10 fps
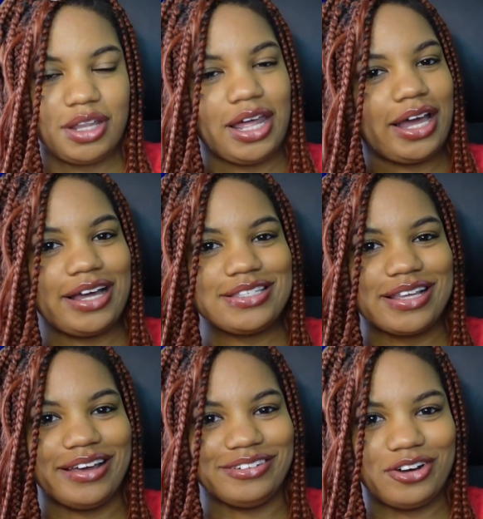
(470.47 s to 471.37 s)
Like I
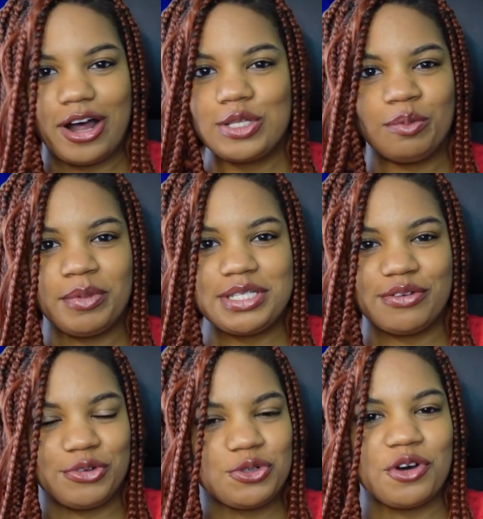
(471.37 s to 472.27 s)
said, Crown's been
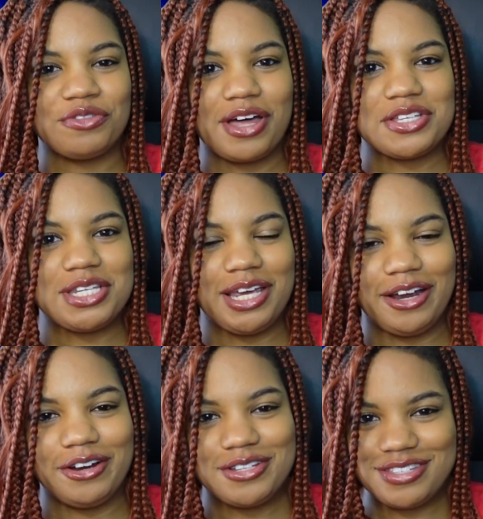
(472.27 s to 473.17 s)
missing for 12,000
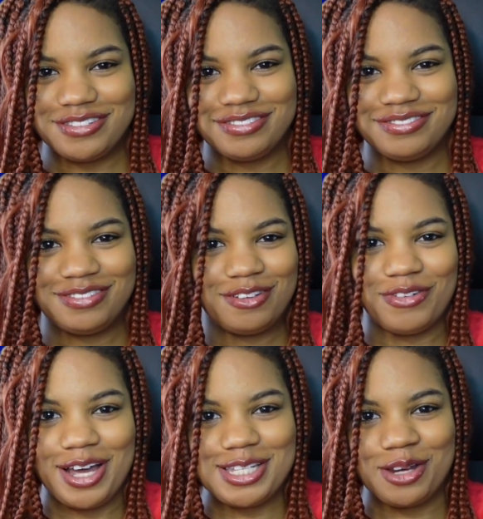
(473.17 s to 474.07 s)
years.
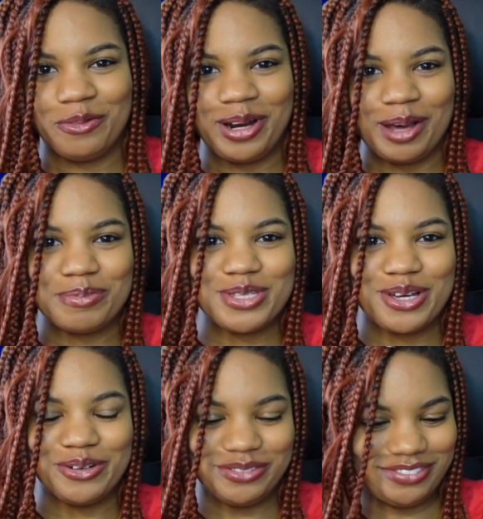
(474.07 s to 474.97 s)
Finds it in one
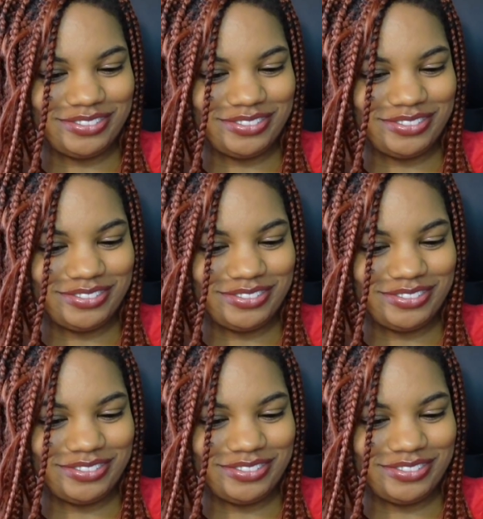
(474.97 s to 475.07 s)
episode.